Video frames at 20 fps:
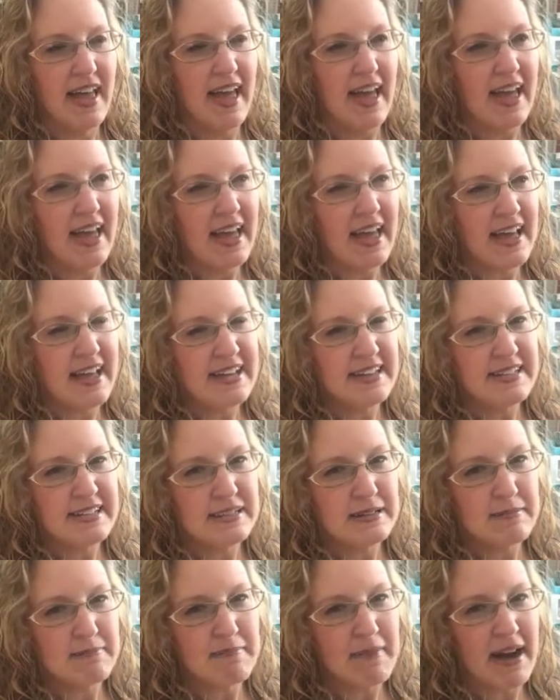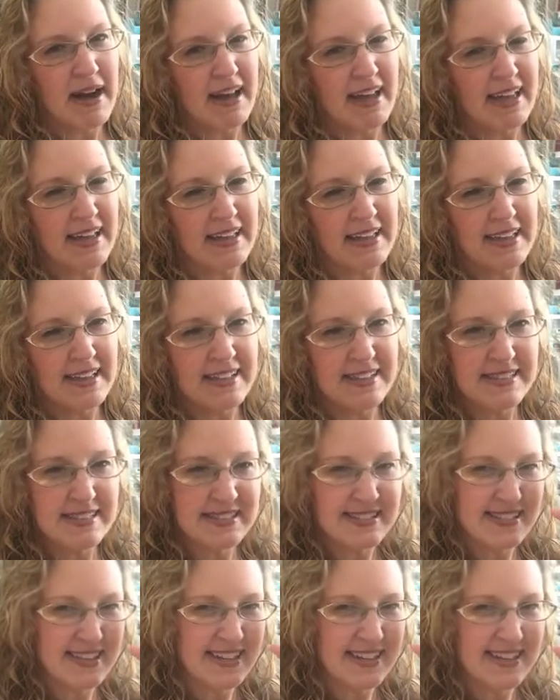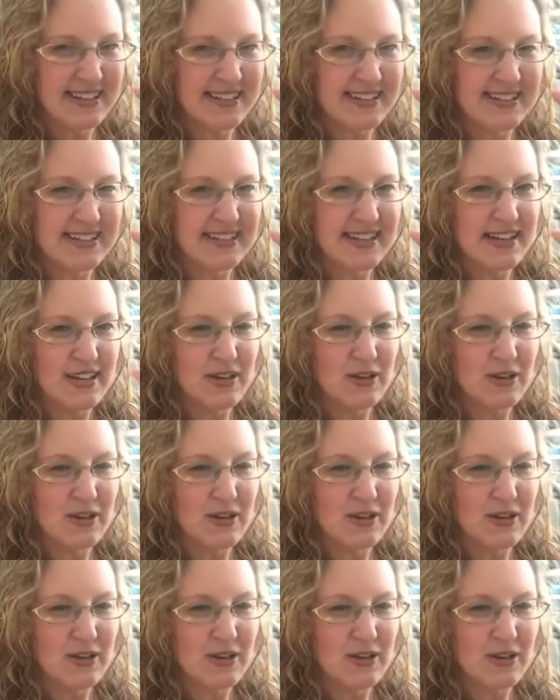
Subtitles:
and my instinct